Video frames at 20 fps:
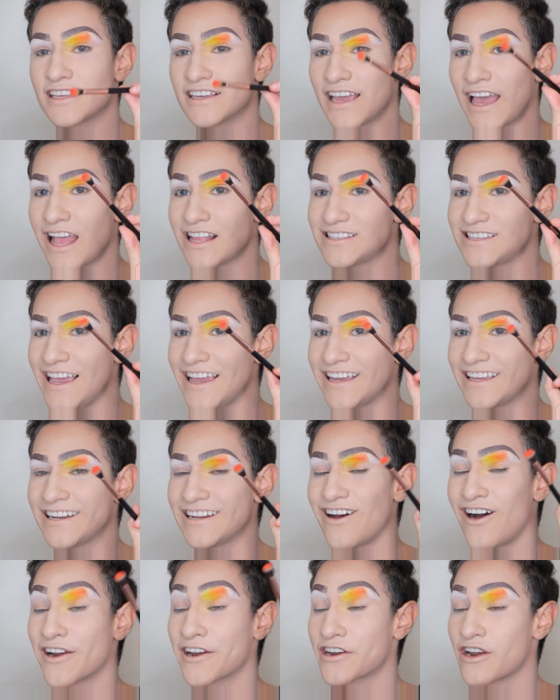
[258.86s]
again, taking
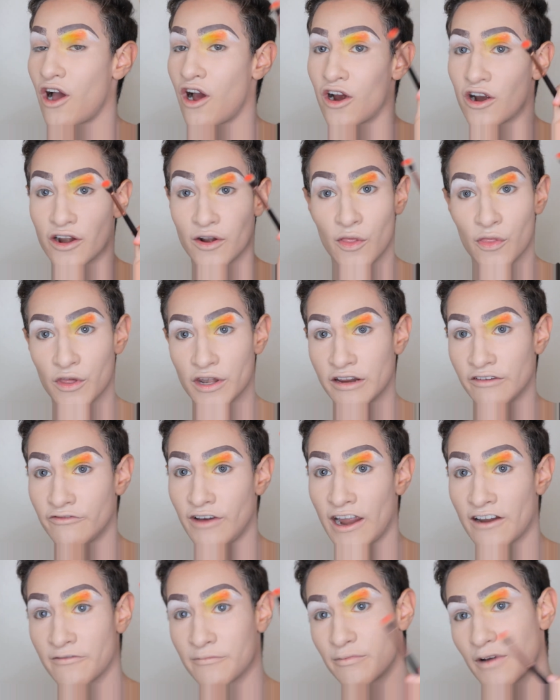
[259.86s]
it on an
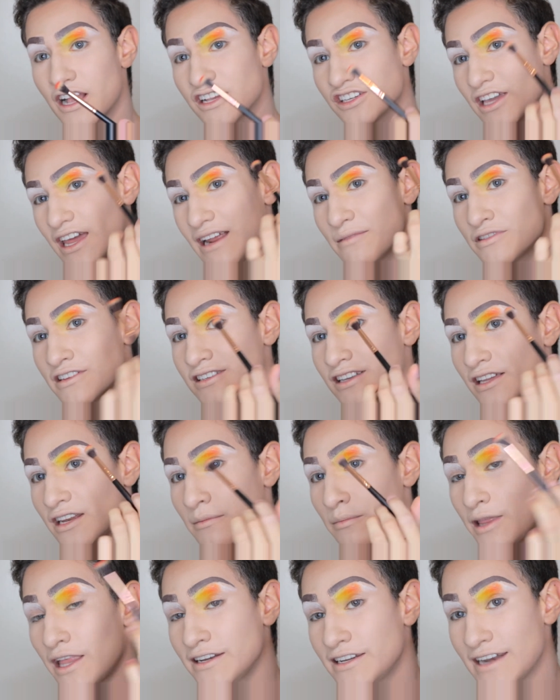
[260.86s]
R35 brush, and I'm just
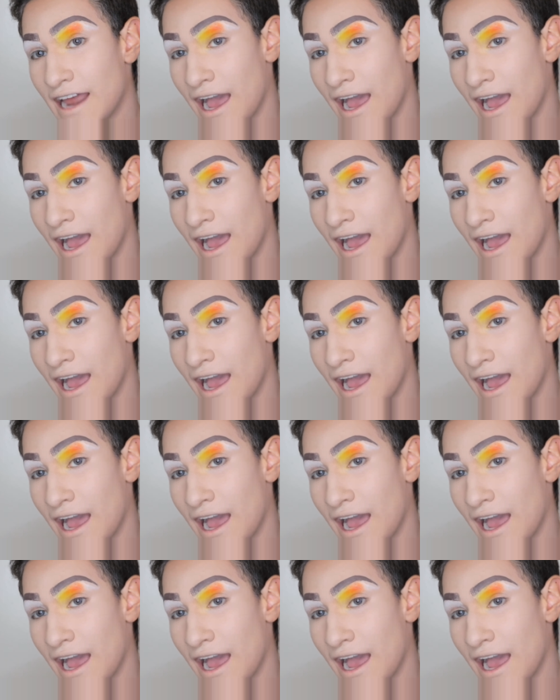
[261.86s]
gonna blend it